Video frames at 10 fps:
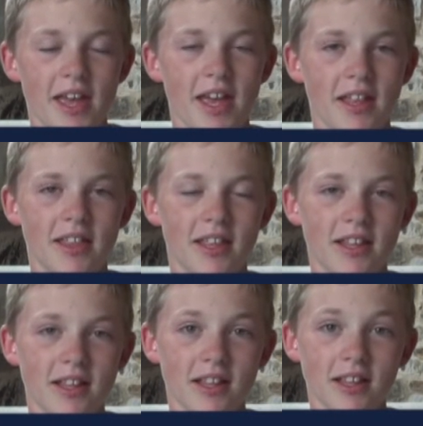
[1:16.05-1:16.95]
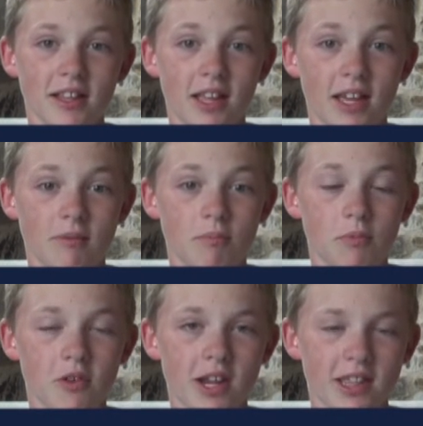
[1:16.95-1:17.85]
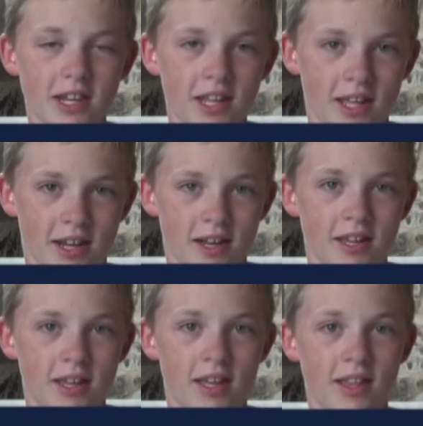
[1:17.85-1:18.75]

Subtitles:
and then they breathe it in,